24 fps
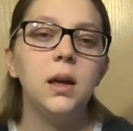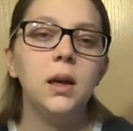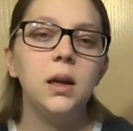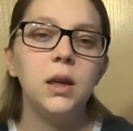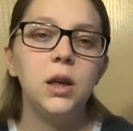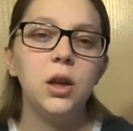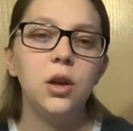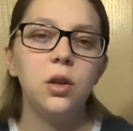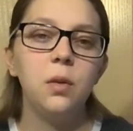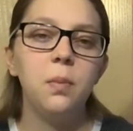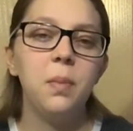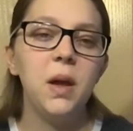
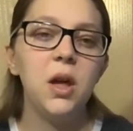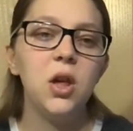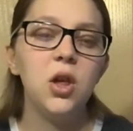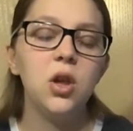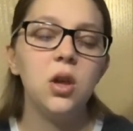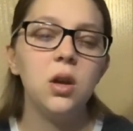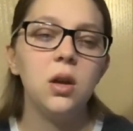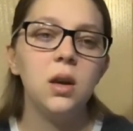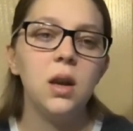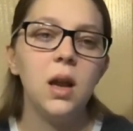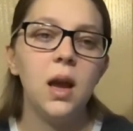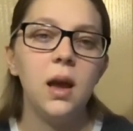near the
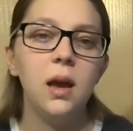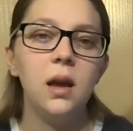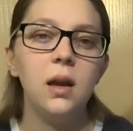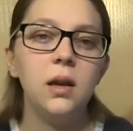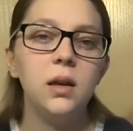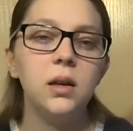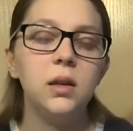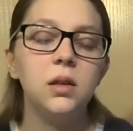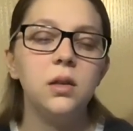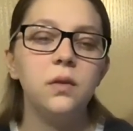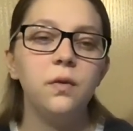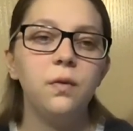patient,
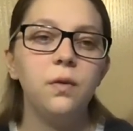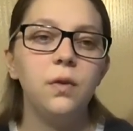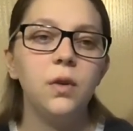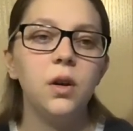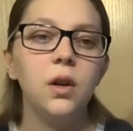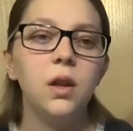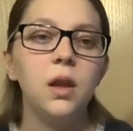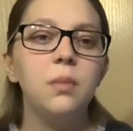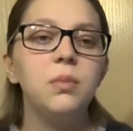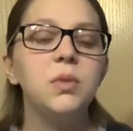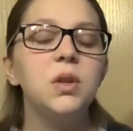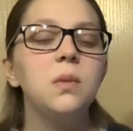and for
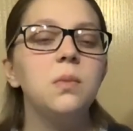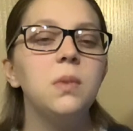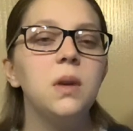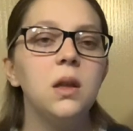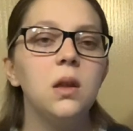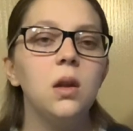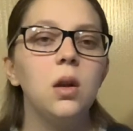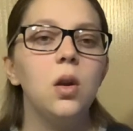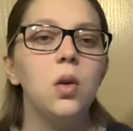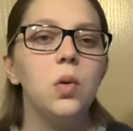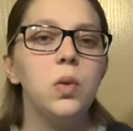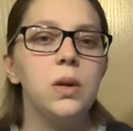them to be in
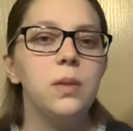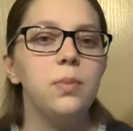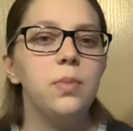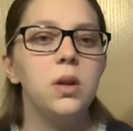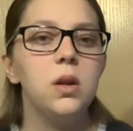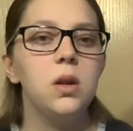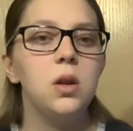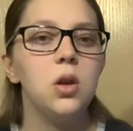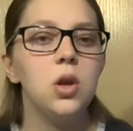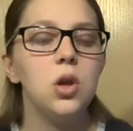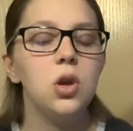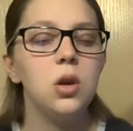the lowest
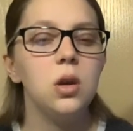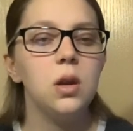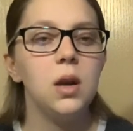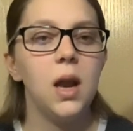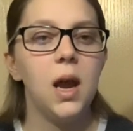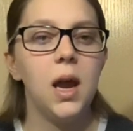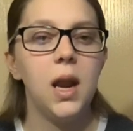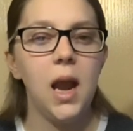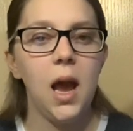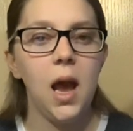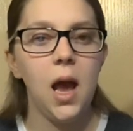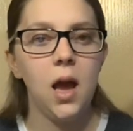position,
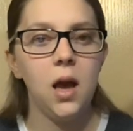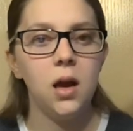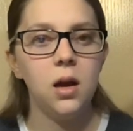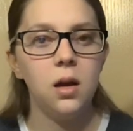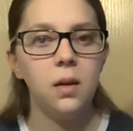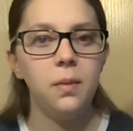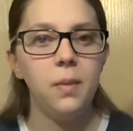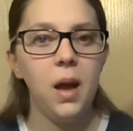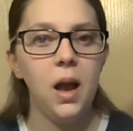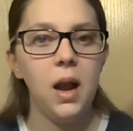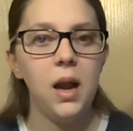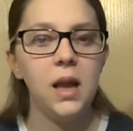and
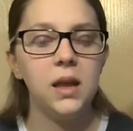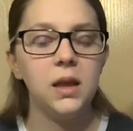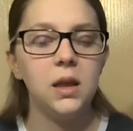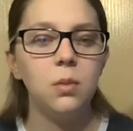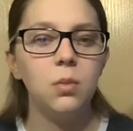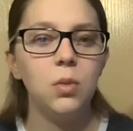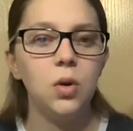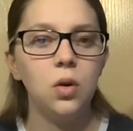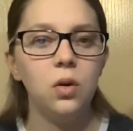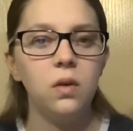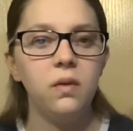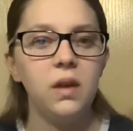let
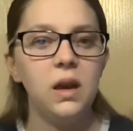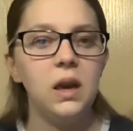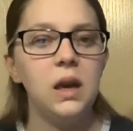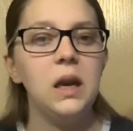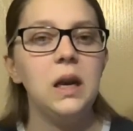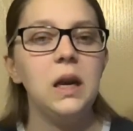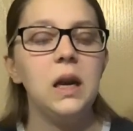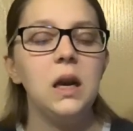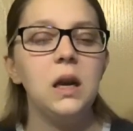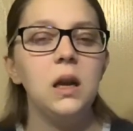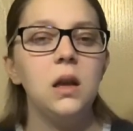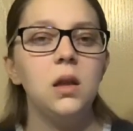them know if they
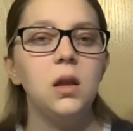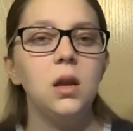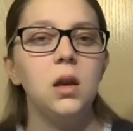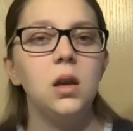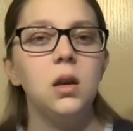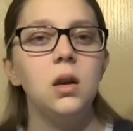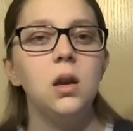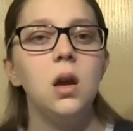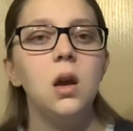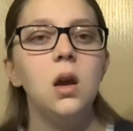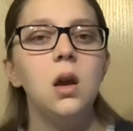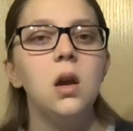need
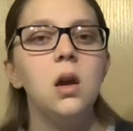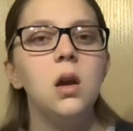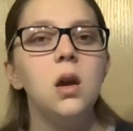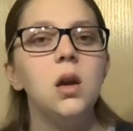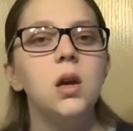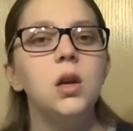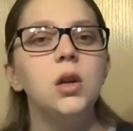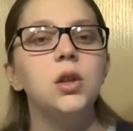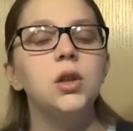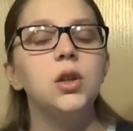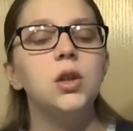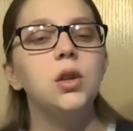anything
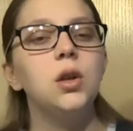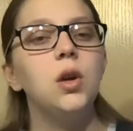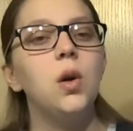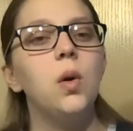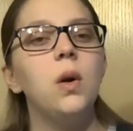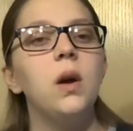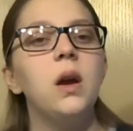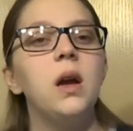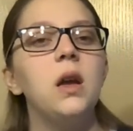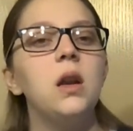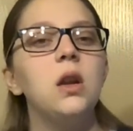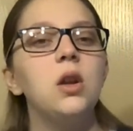to go
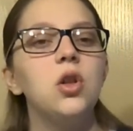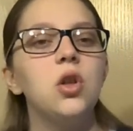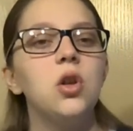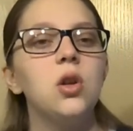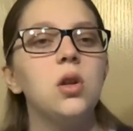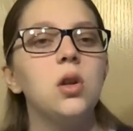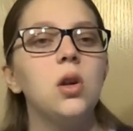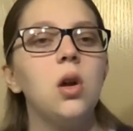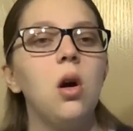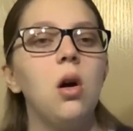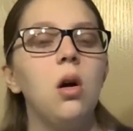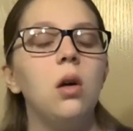ahead and
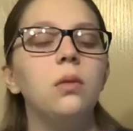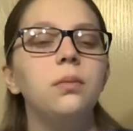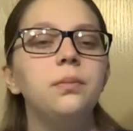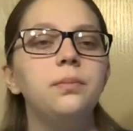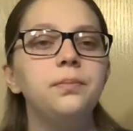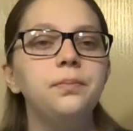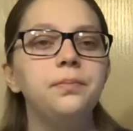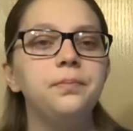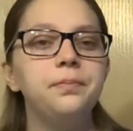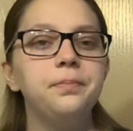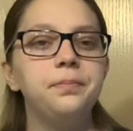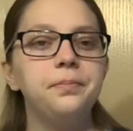just call.
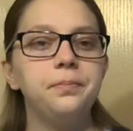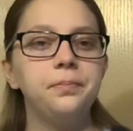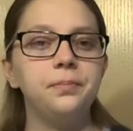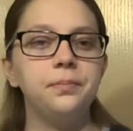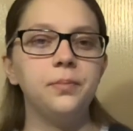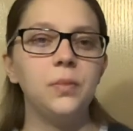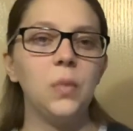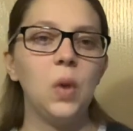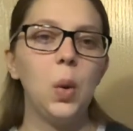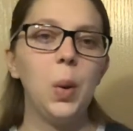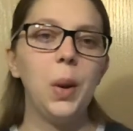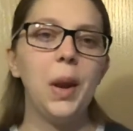
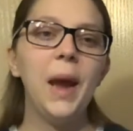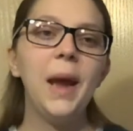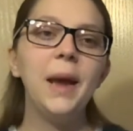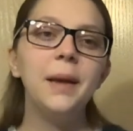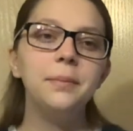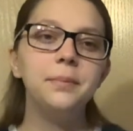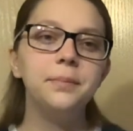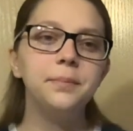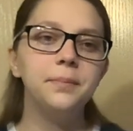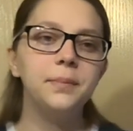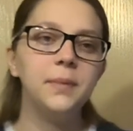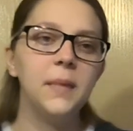Okay,
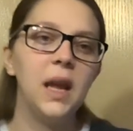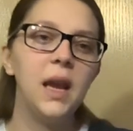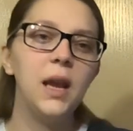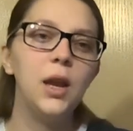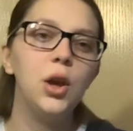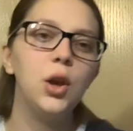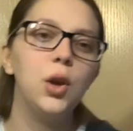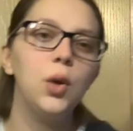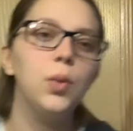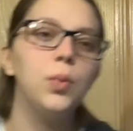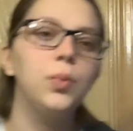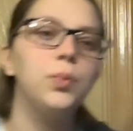
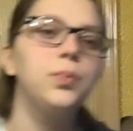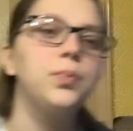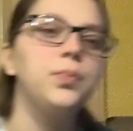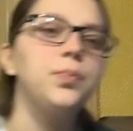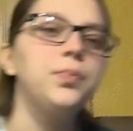thank you.